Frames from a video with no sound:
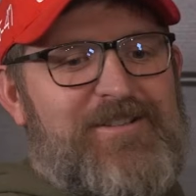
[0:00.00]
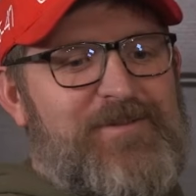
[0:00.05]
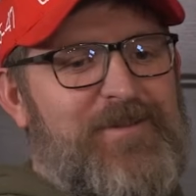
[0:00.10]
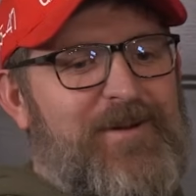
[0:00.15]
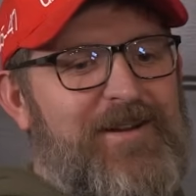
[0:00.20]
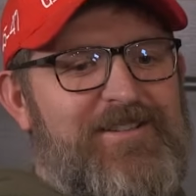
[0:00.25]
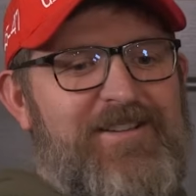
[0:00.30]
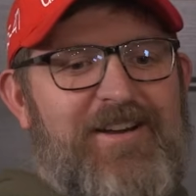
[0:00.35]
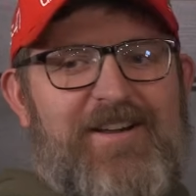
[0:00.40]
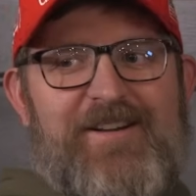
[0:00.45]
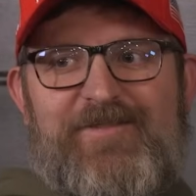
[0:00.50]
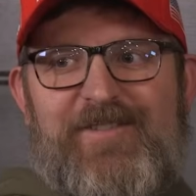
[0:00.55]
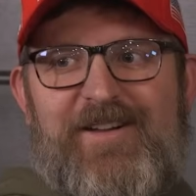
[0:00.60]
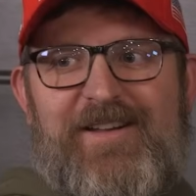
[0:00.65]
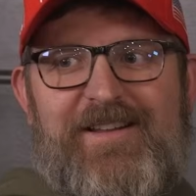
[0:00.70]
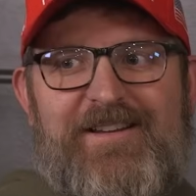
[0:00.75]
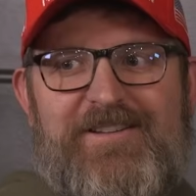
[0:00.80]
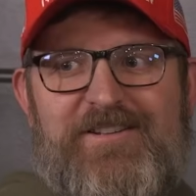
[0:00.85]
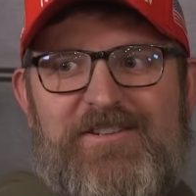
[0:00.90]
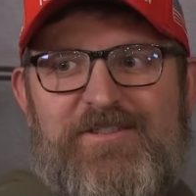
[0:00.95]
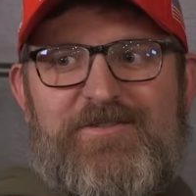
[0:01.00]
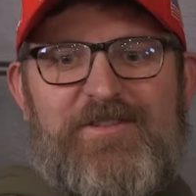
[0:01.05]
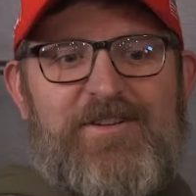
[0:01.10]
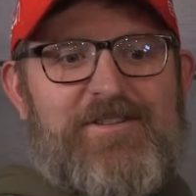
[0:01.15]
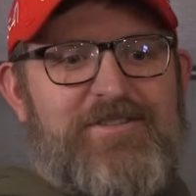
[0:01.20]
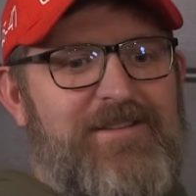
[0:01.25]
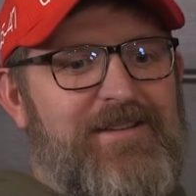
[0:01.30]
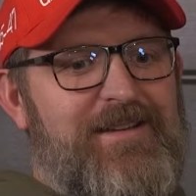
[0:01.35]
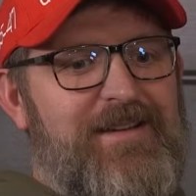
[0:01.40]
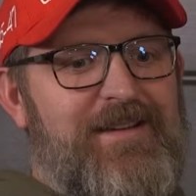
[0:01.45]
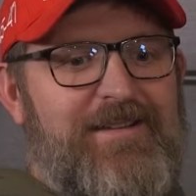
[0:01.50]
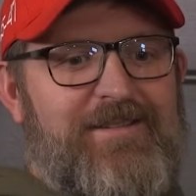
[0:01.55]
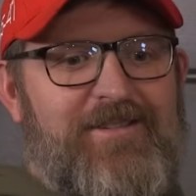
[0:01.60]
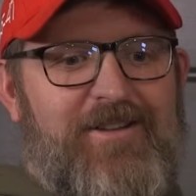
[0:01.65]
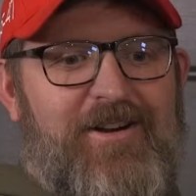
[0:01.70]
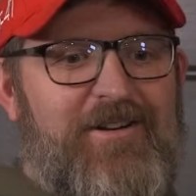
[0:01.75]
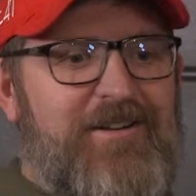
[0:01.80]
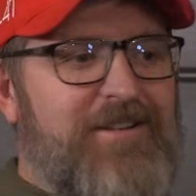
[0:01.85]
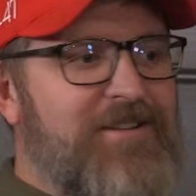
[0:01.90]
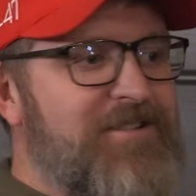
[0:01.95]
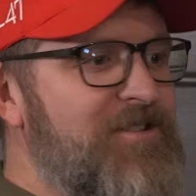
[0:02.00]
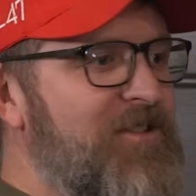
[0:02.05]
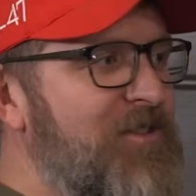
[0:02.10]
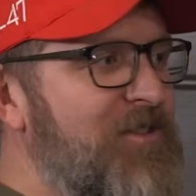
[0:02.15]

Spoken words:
been a ton of fun. It just feels like Narnia's